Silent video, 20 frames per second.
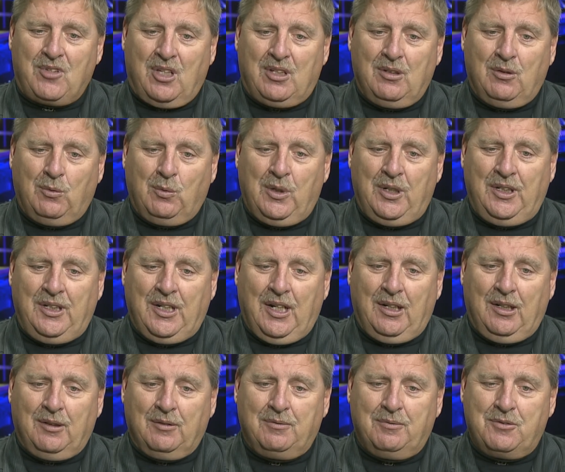We
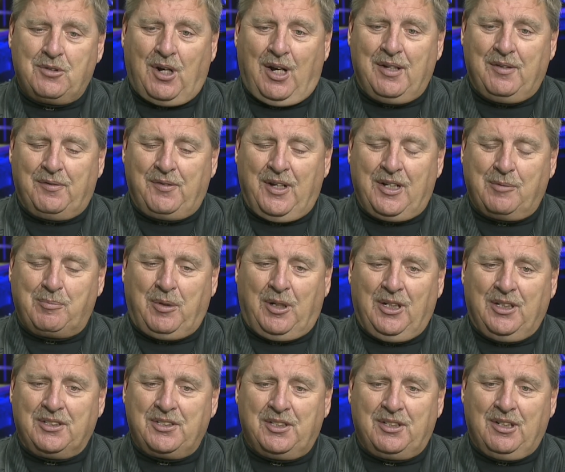tried to fake
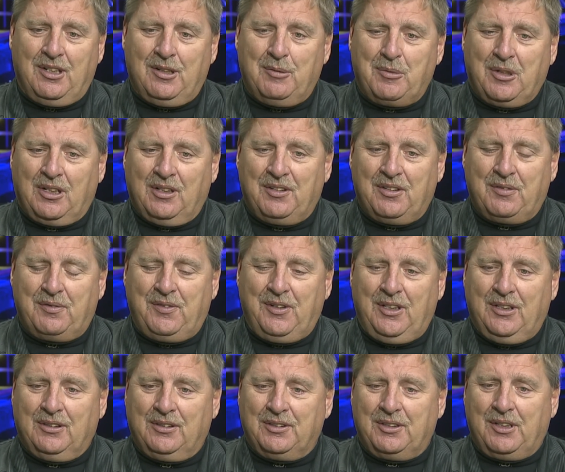punt in the middle of the
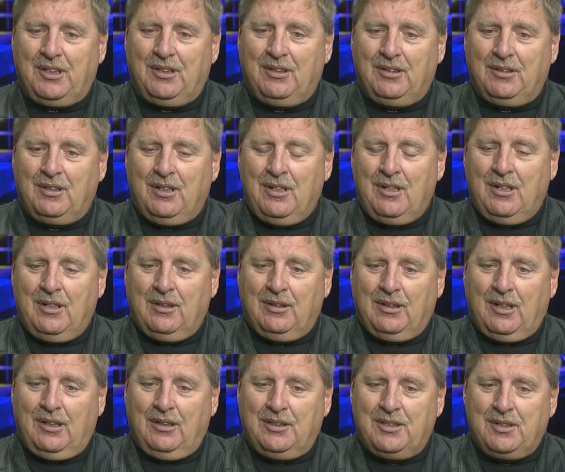field
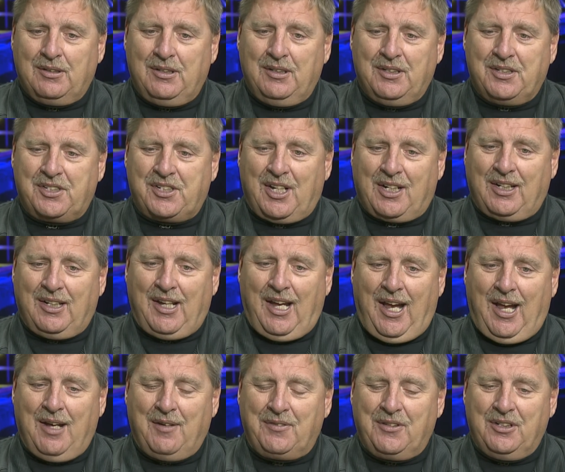in the second
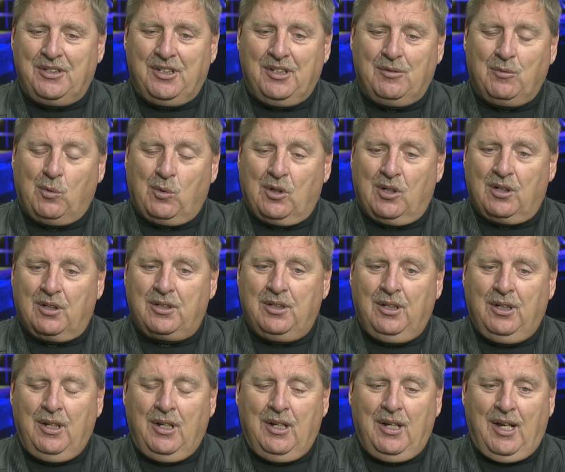half. That didn't work.
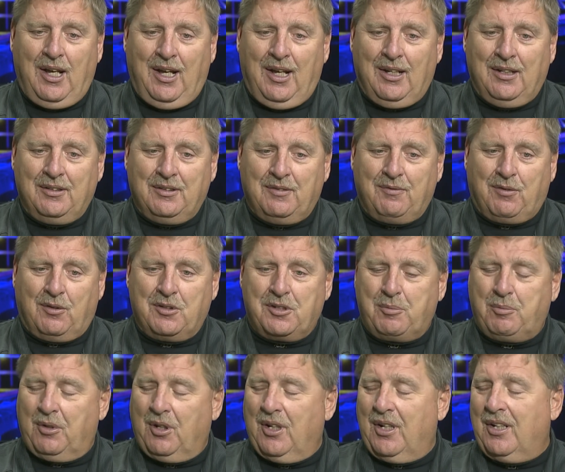And
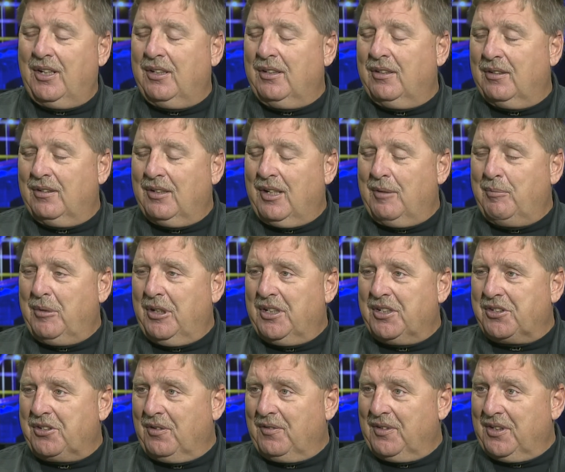first play, they beat
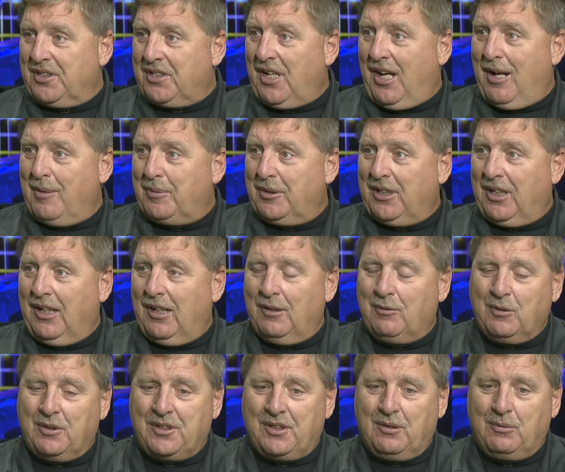us over the top
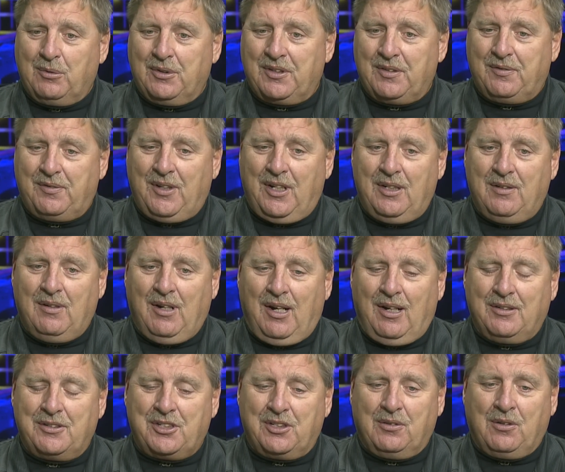again with a fade
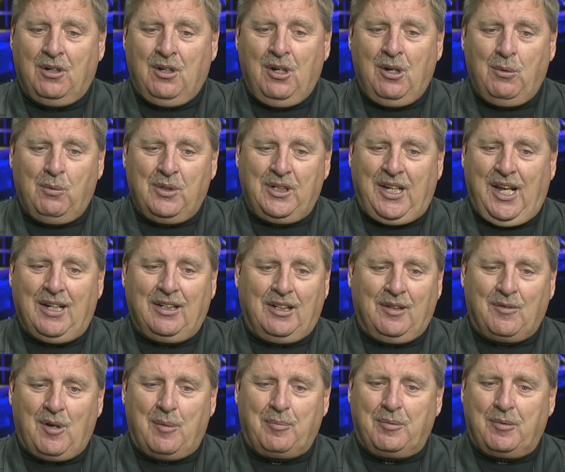route. So we can't
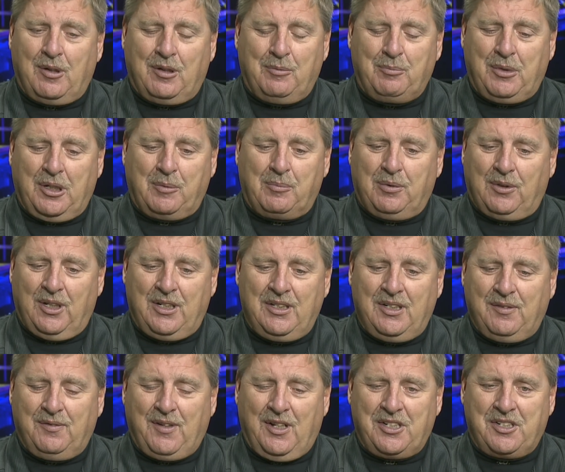give up a big play
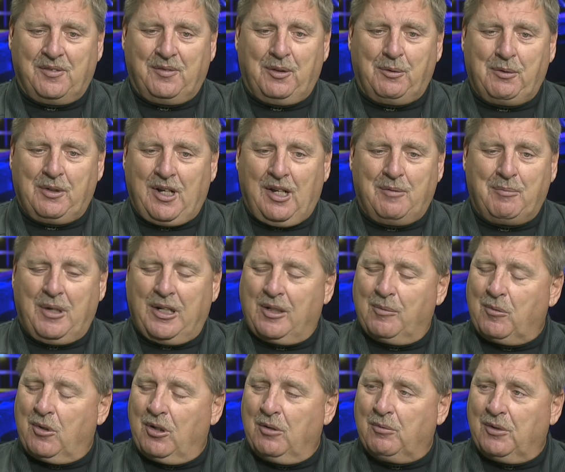defensively. We've got to make
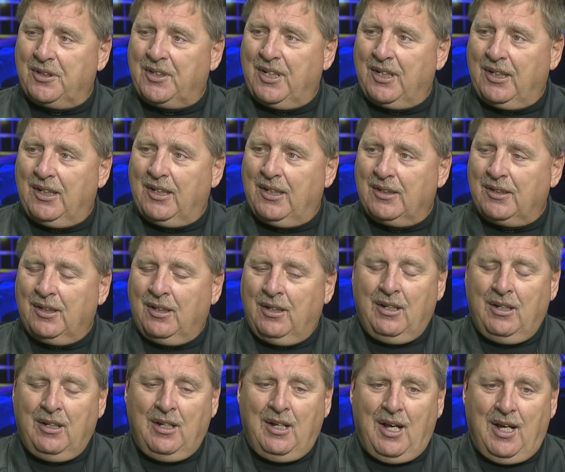them earn what they get.
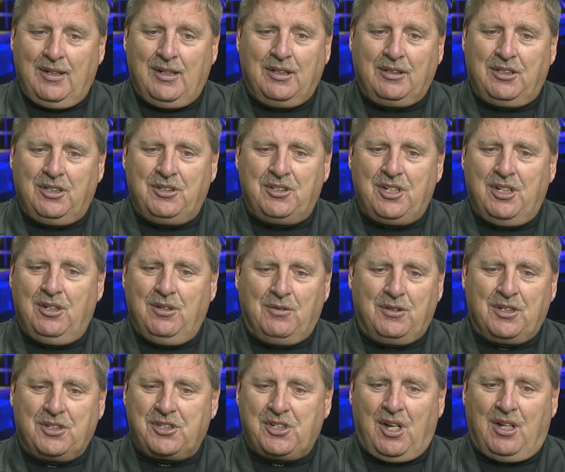And then continue
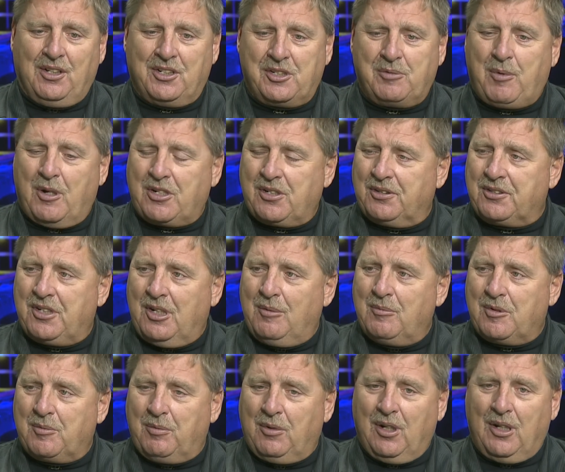with the solid special
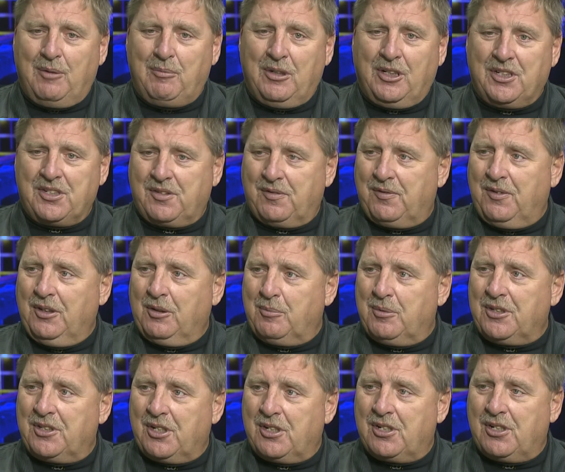teams play because of field
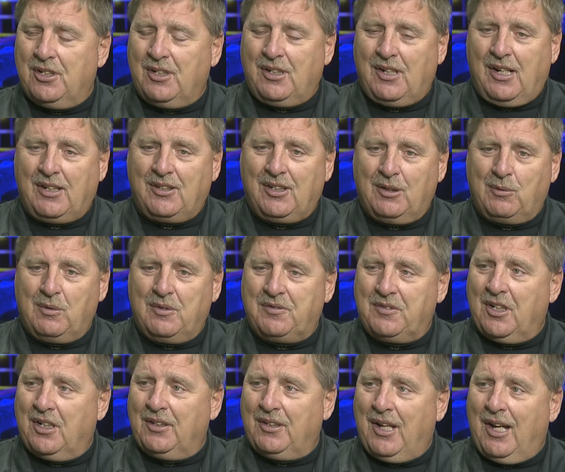position, and I think we've
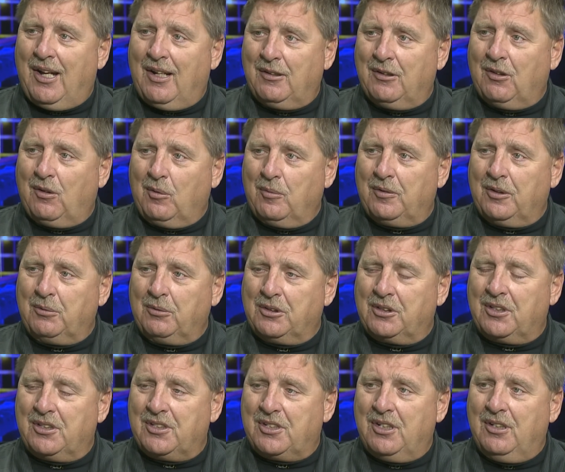done that, and hopefully we'll
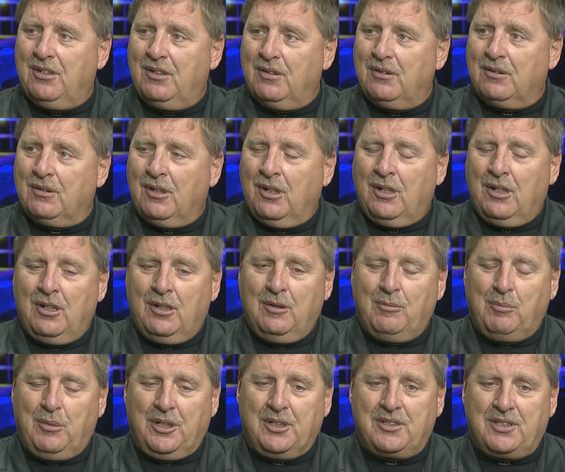continue.
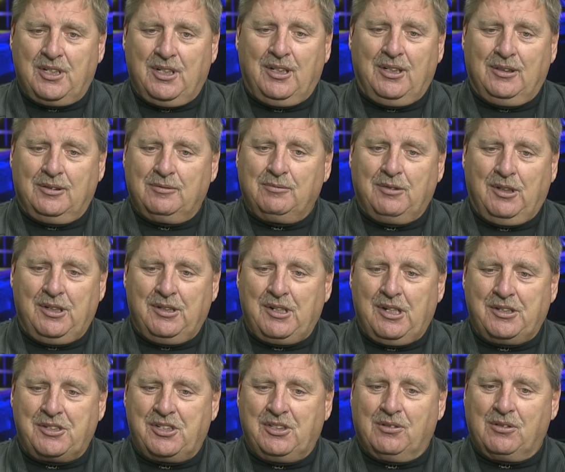But
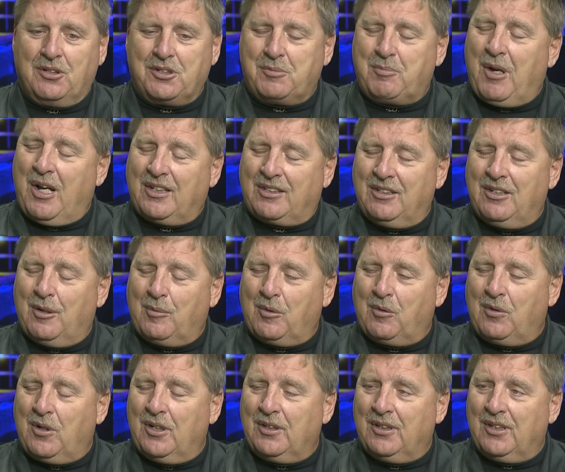it still goes back to number
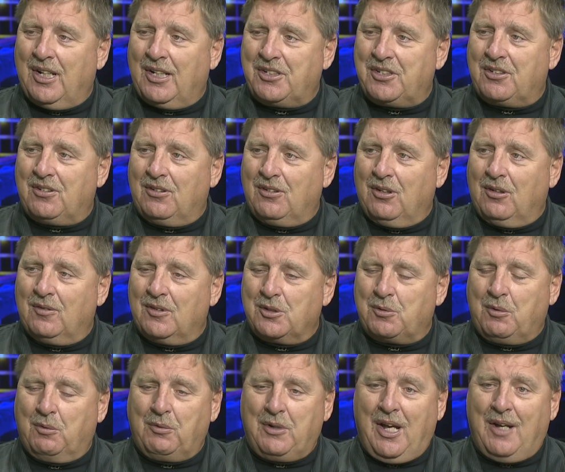1, and that's turnovers.
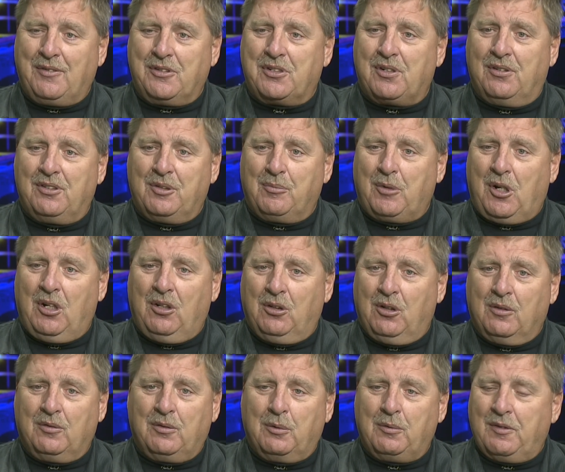When we haven't turned the ball
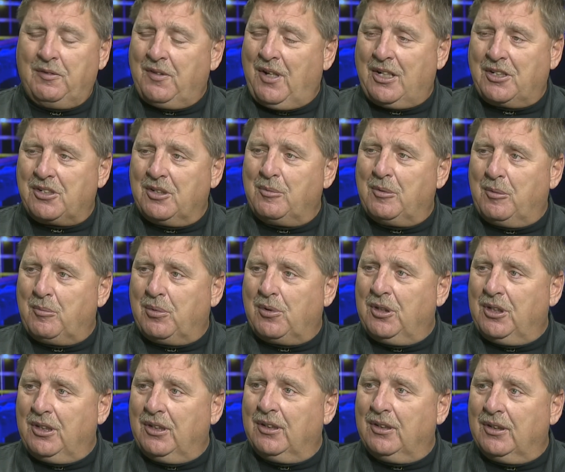over, we've actually been
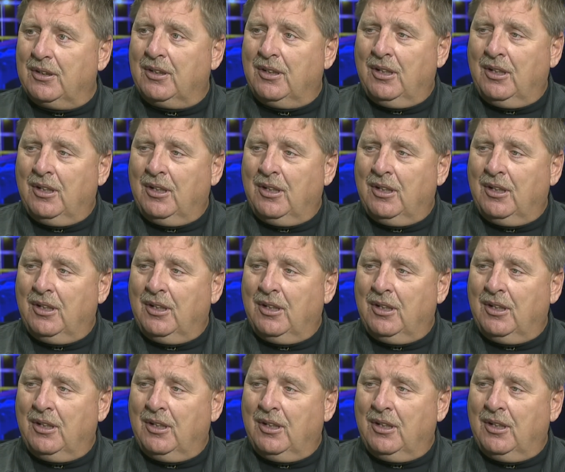pretty good.